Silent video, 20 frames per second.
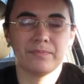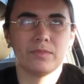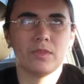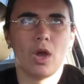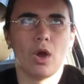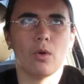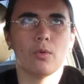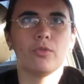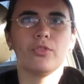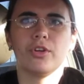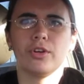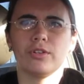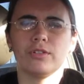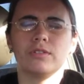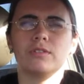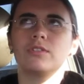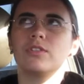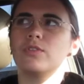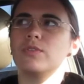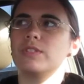No,
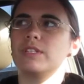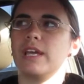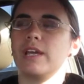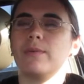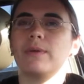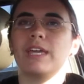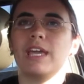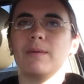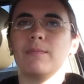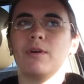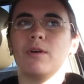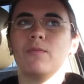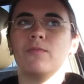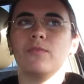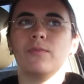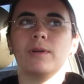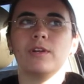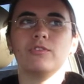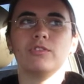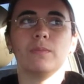Thursday, Tuesday. We came home
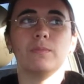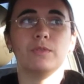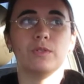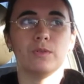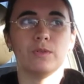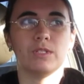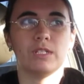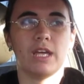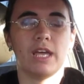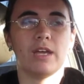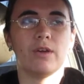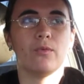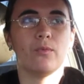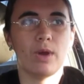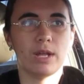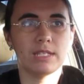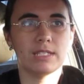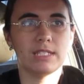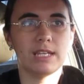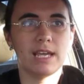from our trip Tuesday.
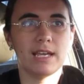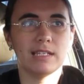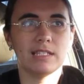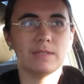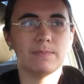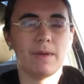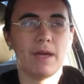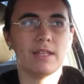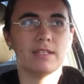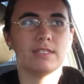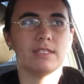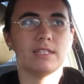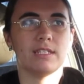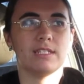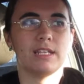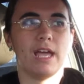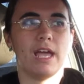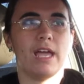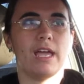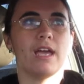Wednesday spent the
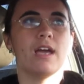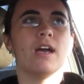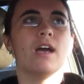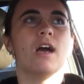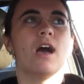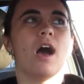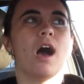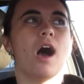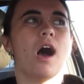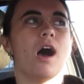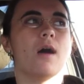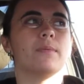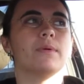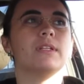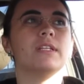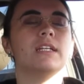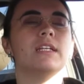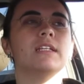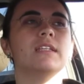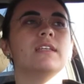day um,
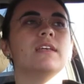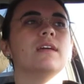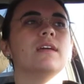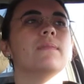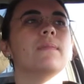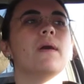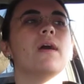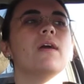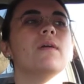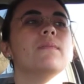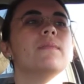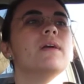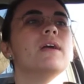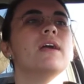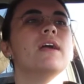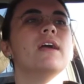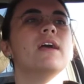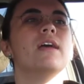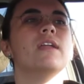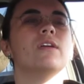cleaning the
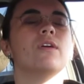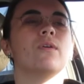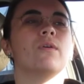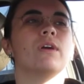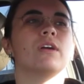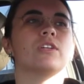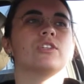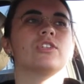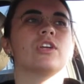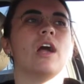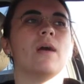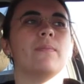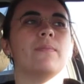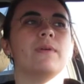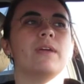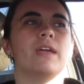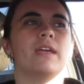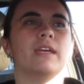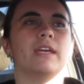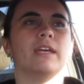apartment, going
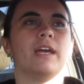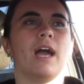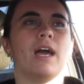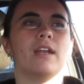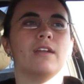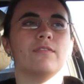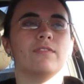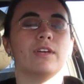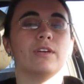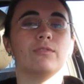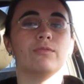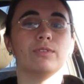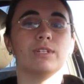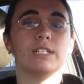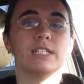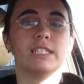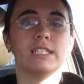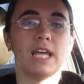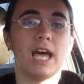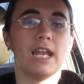shopping, and kind of like
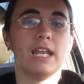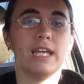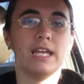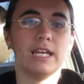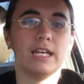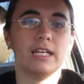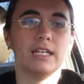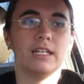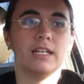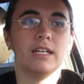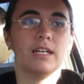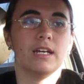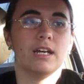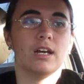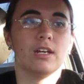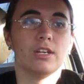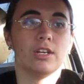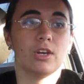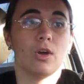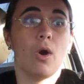resetting,
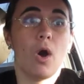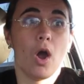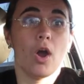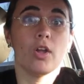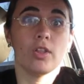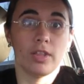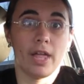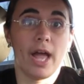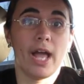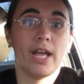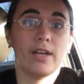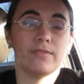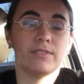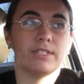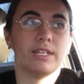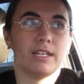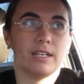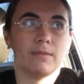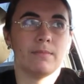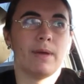you know, our lives,
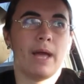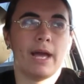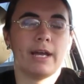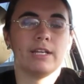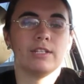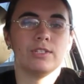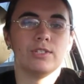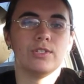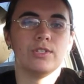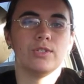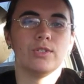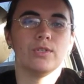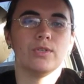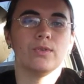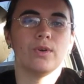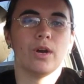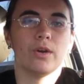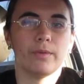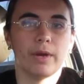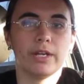getting back
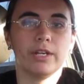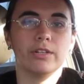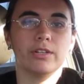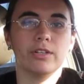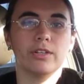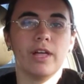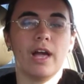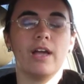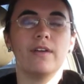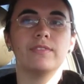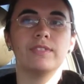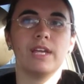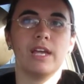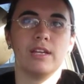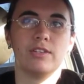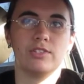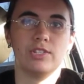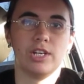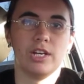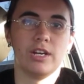into our regular lives.
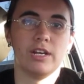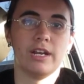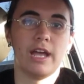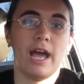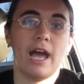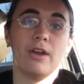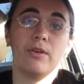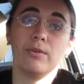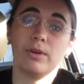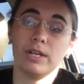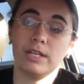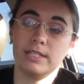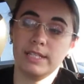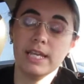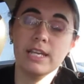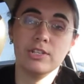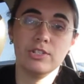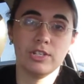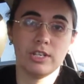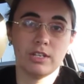And Jared had
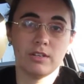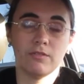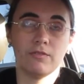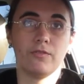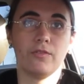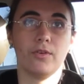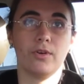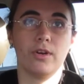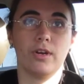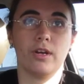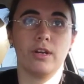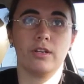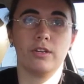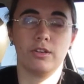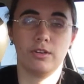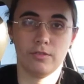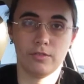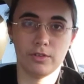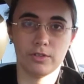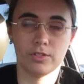orientation for
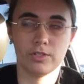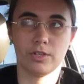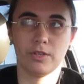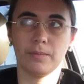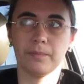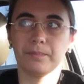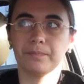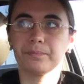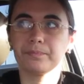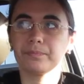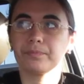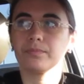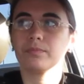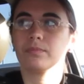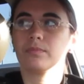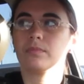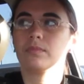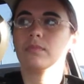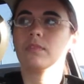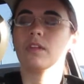Universal
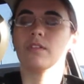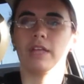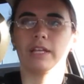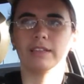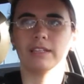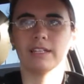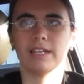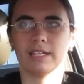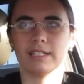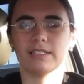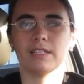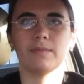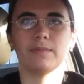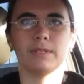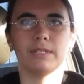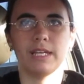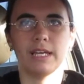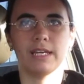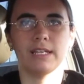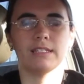like the next couple
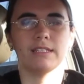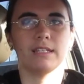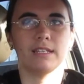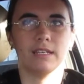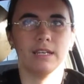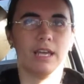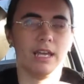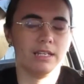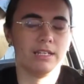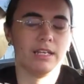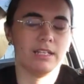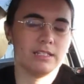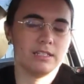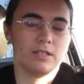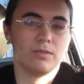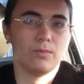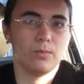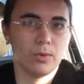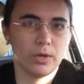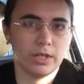of days and he had like
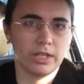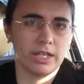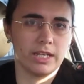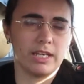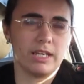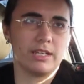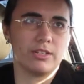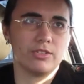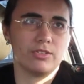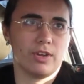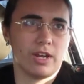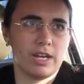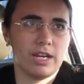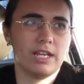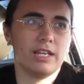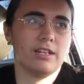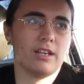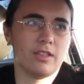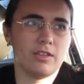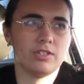did working and
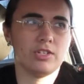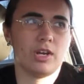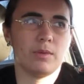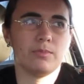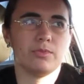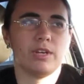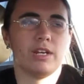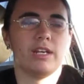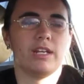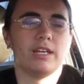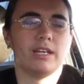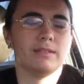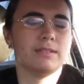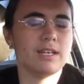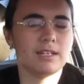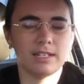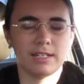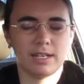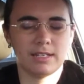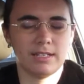training and on the job training da
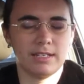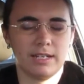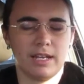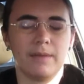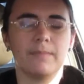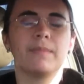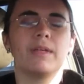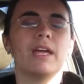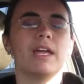da da da da.